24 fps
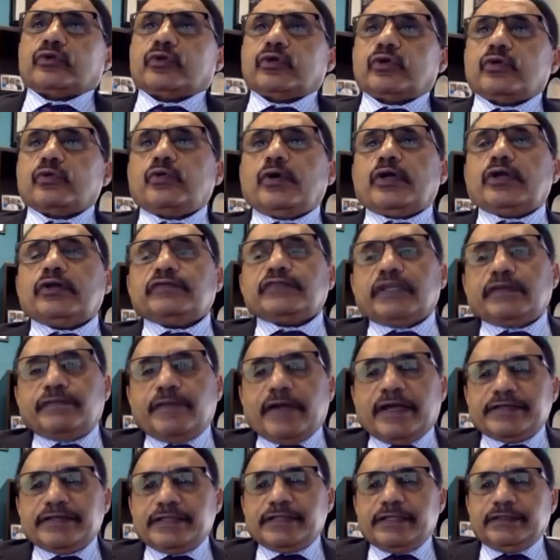one of the
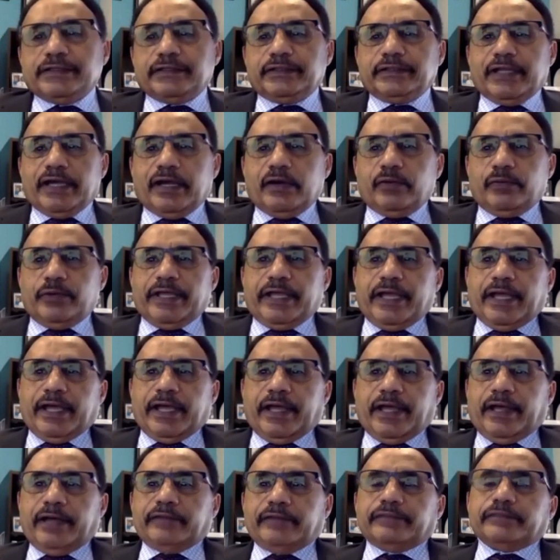facilities that we
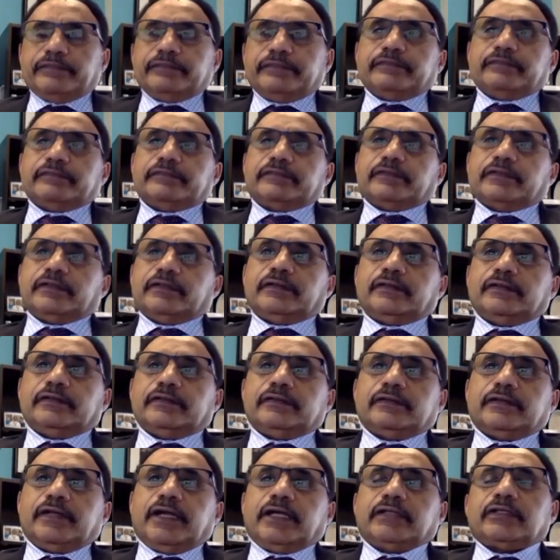have
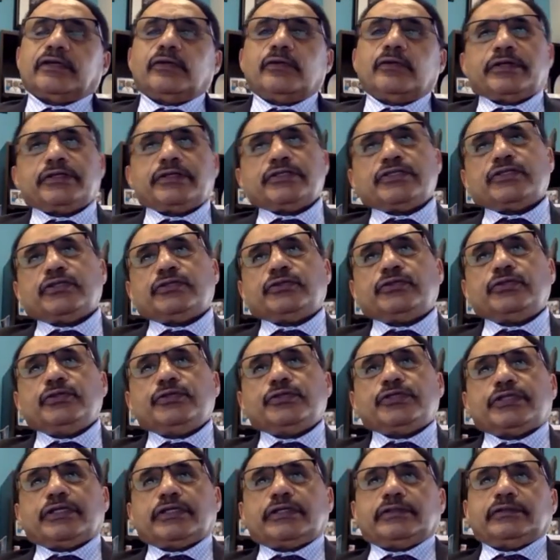at our
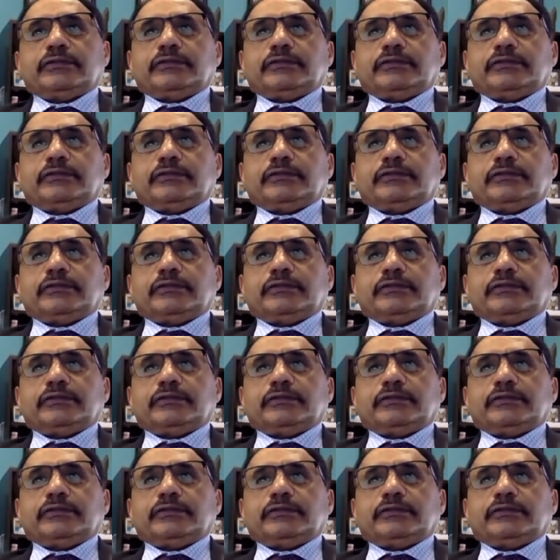institution.